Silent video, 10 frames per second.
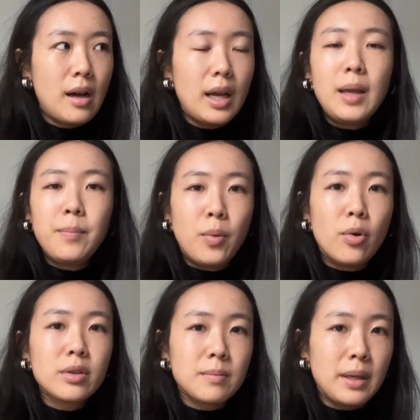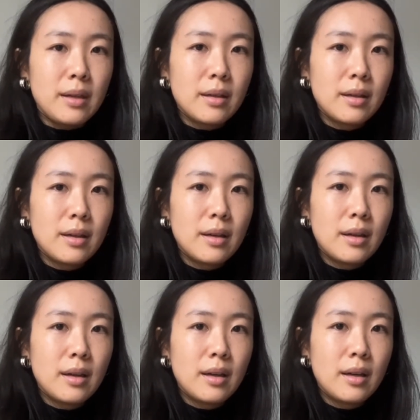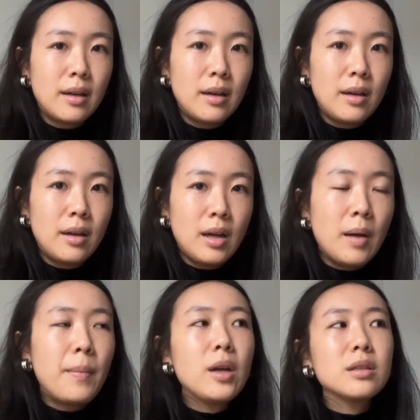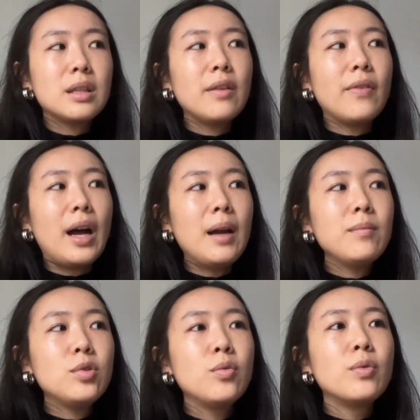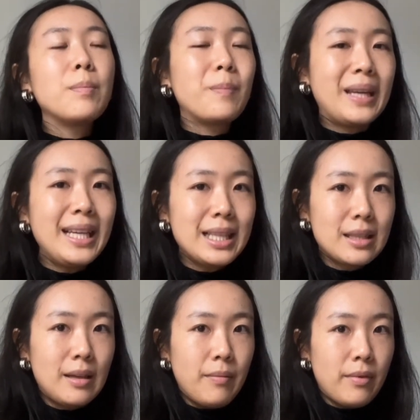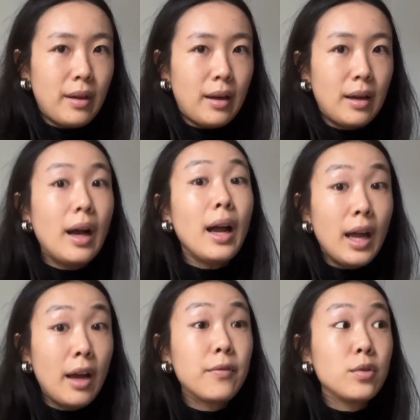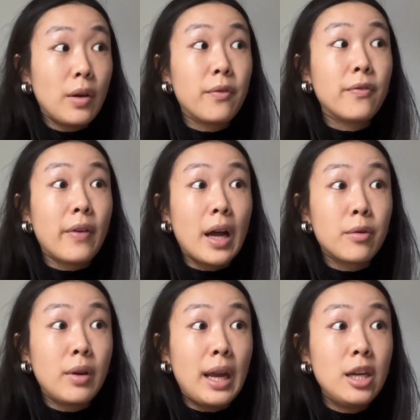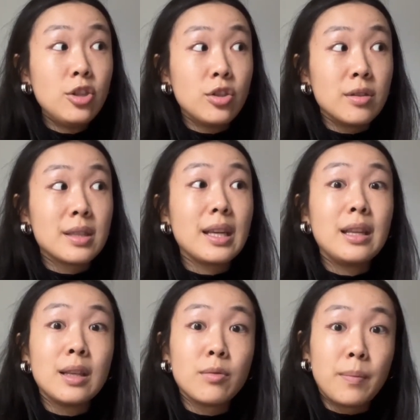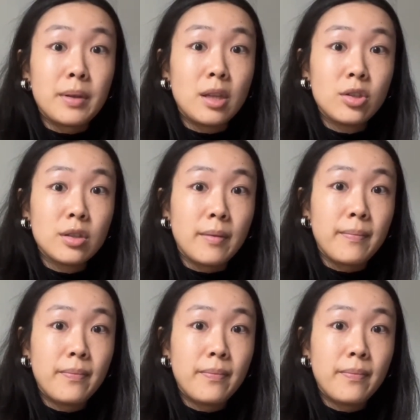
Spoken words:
It bores me. Because if I'm to repeat something, I have to have variations in the repetition.